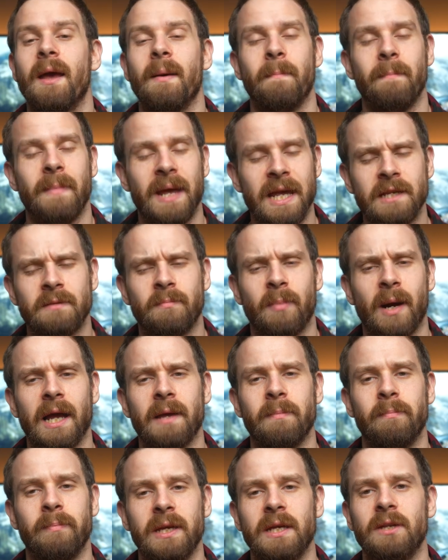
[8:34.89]
made
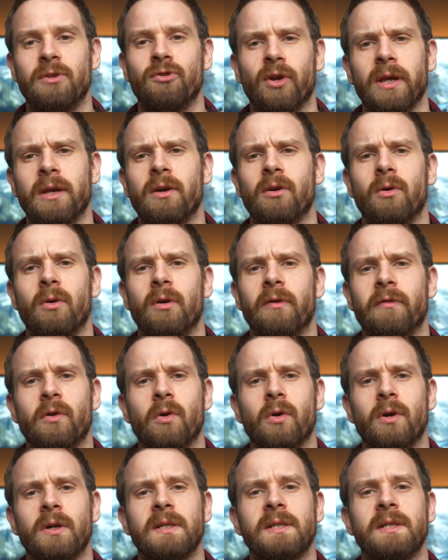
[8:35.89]
by B Draco, of
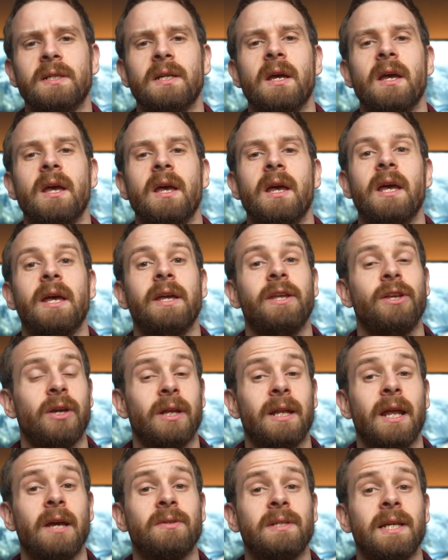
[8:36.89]
course. You
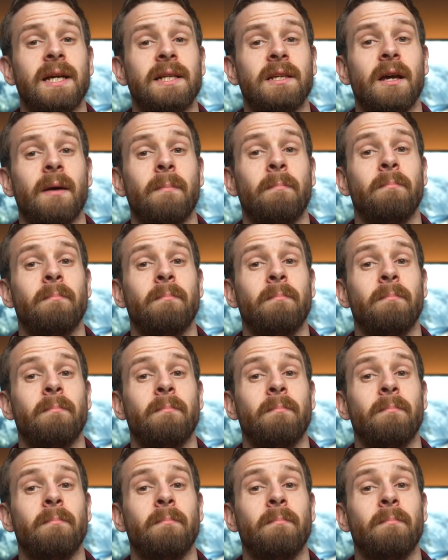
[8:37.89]
can now set up